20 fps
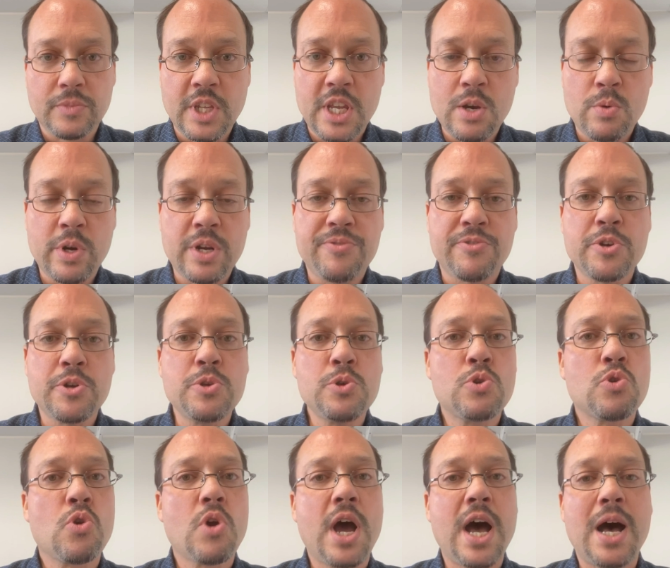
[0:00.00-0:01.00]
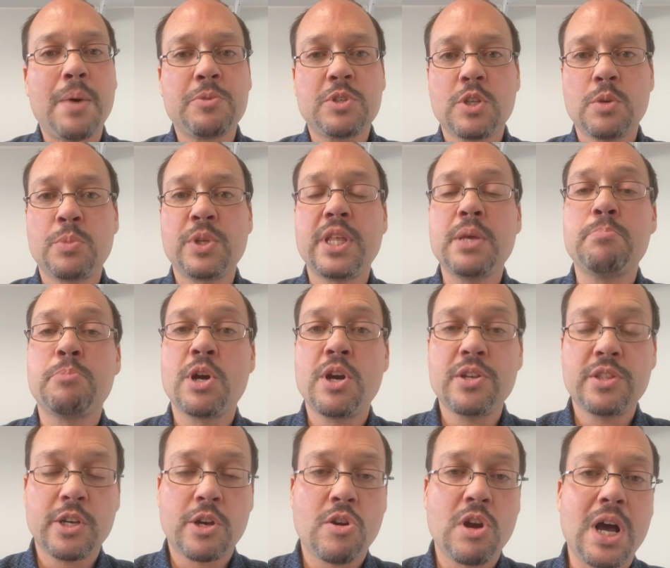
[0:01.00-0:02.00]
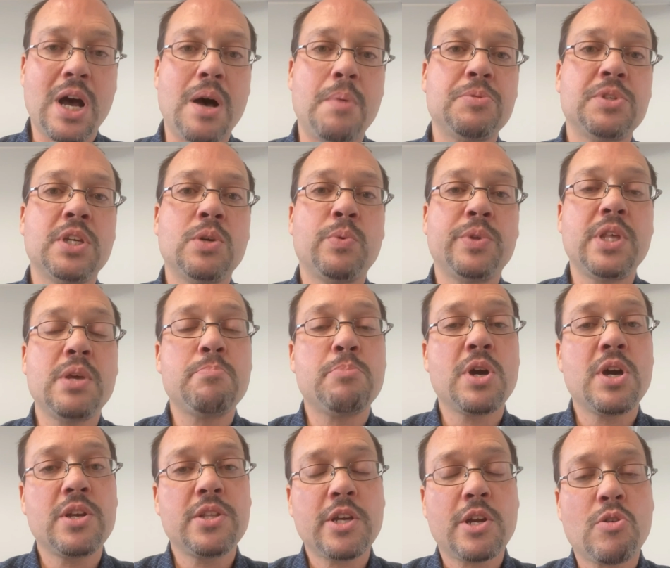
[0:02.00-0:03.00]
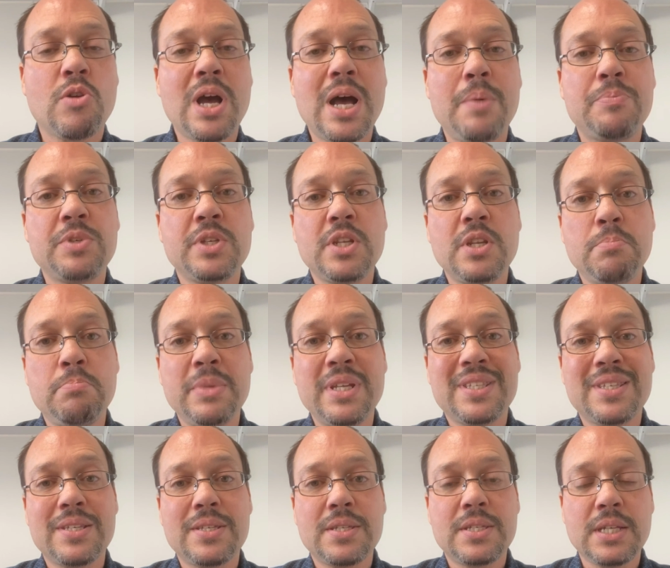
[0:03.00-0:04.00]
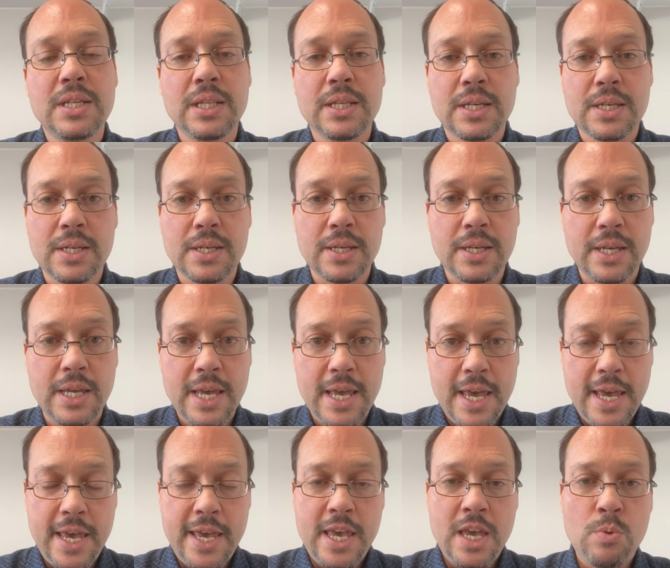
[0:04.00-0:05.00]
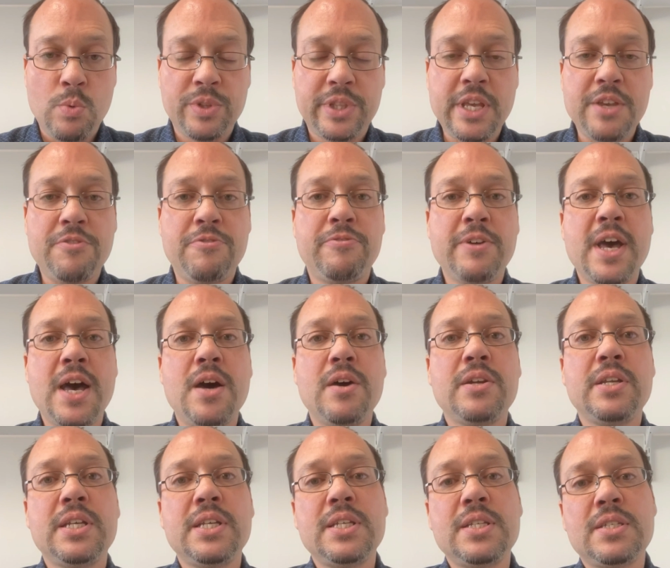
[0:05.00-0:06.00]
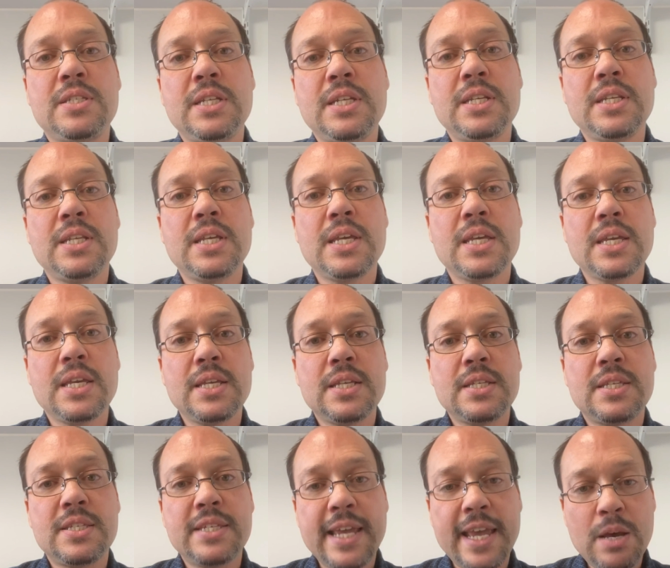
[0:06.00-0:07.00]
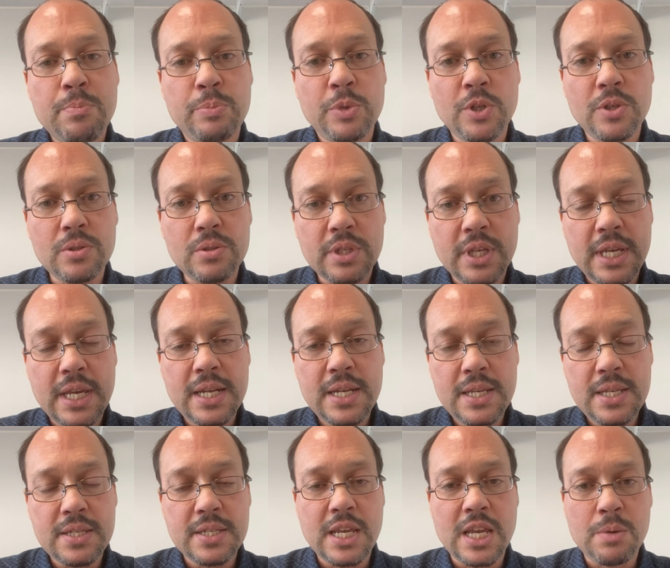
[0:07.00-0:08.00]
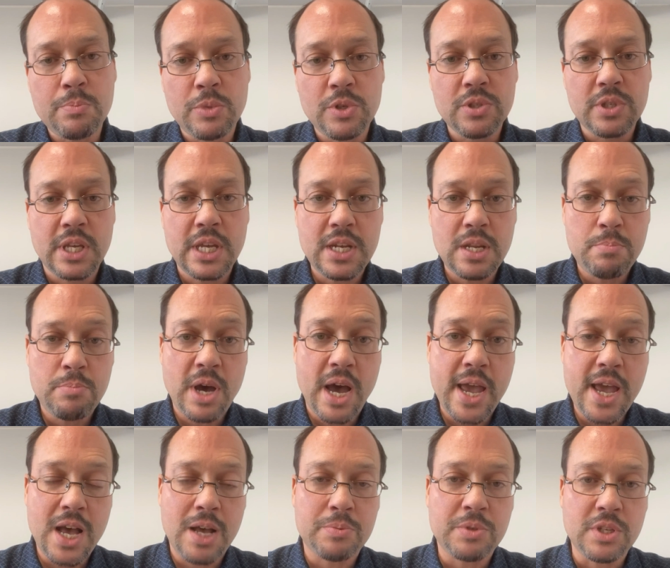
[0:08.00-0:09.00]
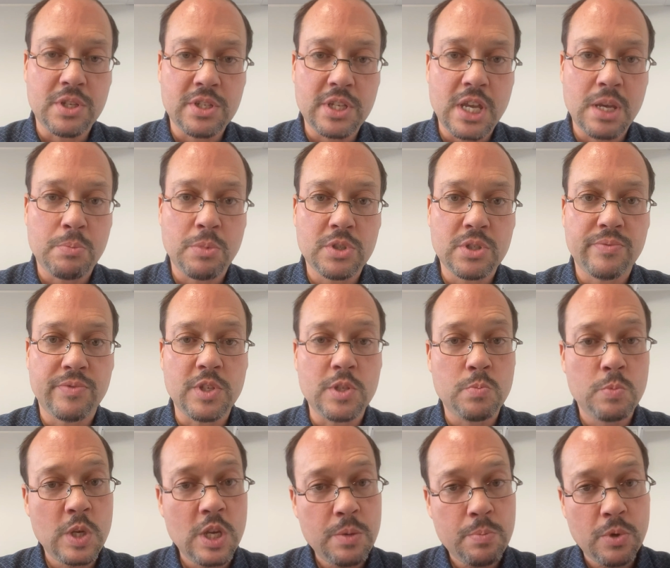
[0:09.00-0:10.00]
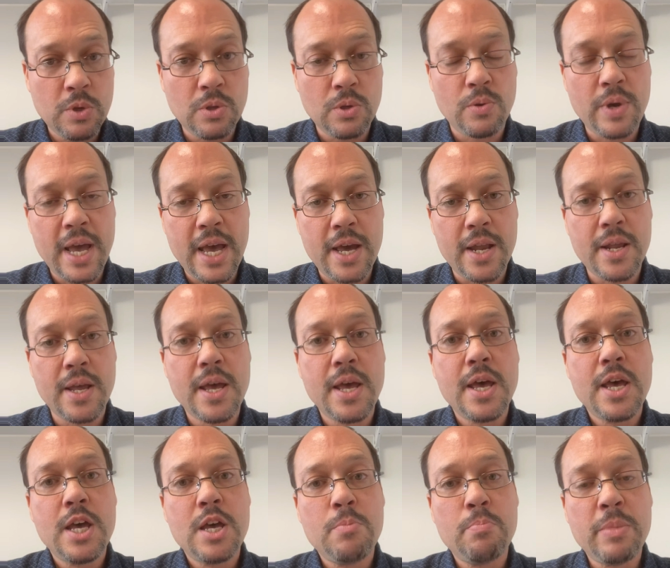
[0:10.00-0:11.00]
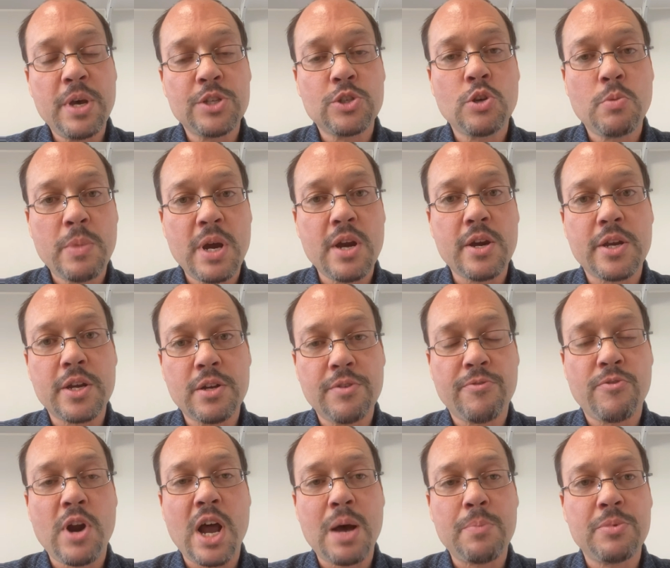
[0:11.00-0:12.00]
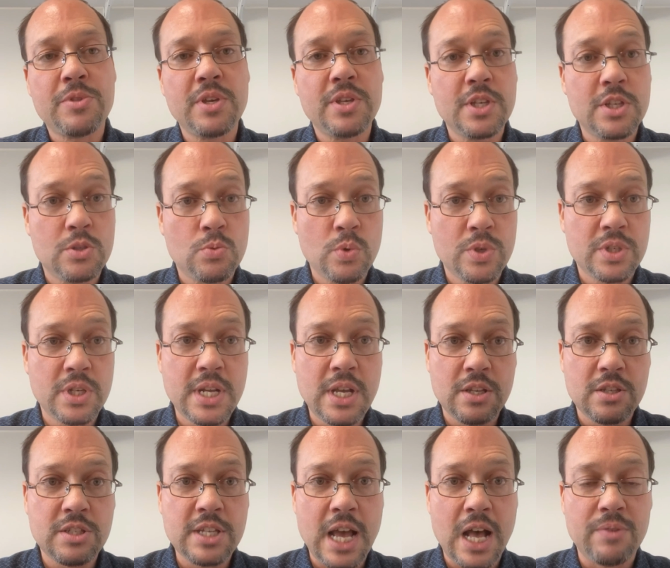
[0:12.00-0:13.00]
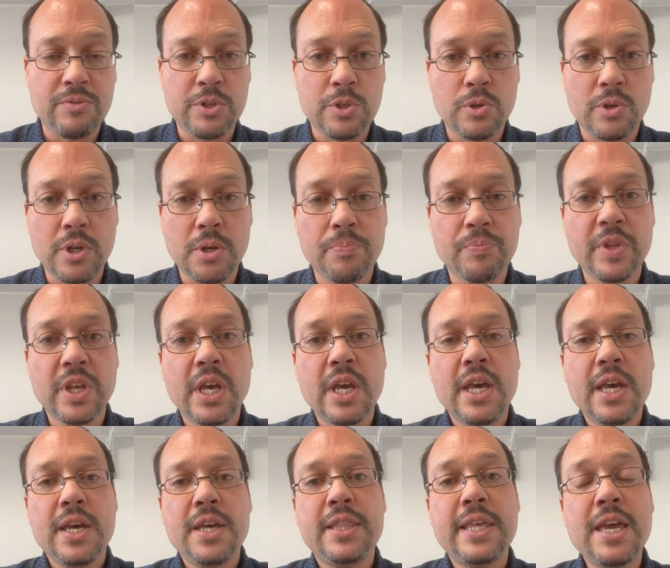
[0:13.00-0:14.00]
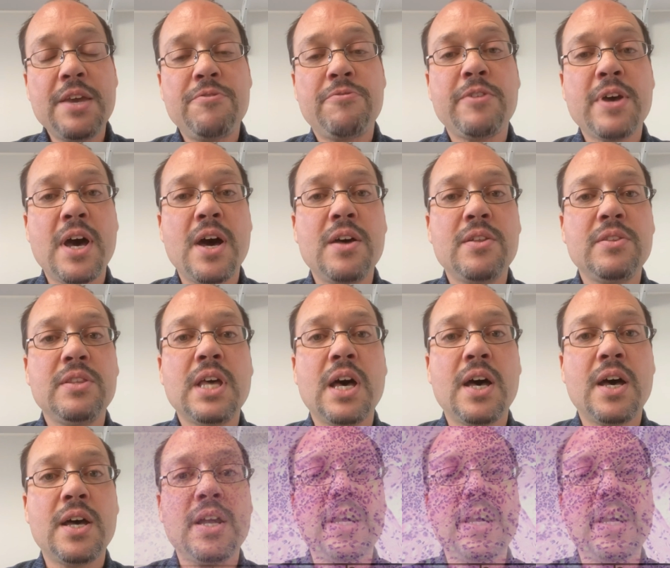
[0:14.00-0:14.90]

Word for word: get ready for new crops, but they burn the crops. And when they burn the crops, it emits silica. And what they found is in samples, kidney samples, kidney biopsy samples of these people who had Mesoamerican nephropathy. This was in El Salvador. They found uh,